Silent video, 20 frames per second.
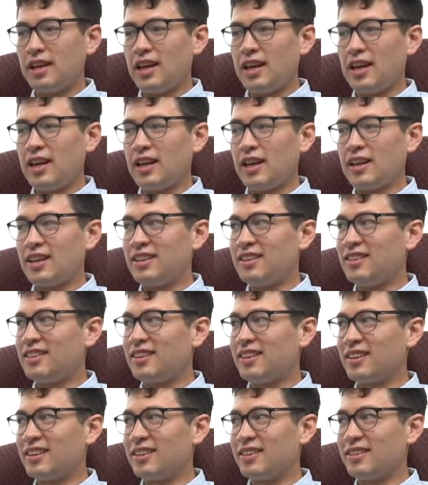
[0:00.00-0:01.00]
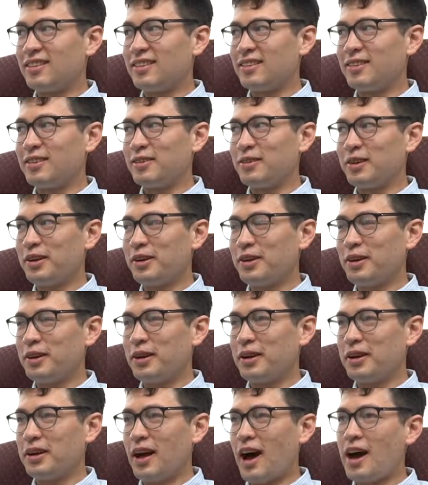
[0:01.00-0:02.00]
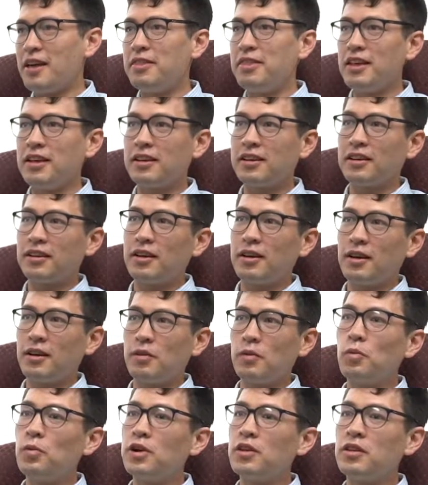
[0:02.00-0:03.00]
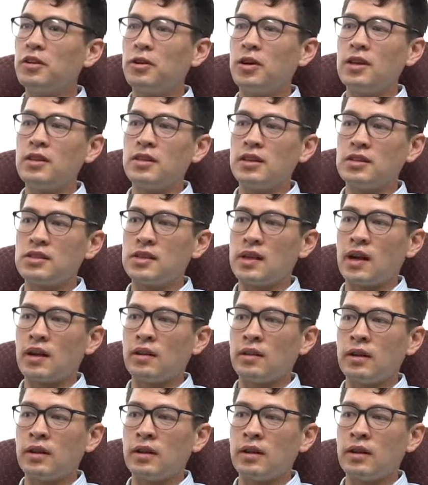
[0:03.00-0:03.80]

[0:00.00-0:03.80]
And I think one of the great things that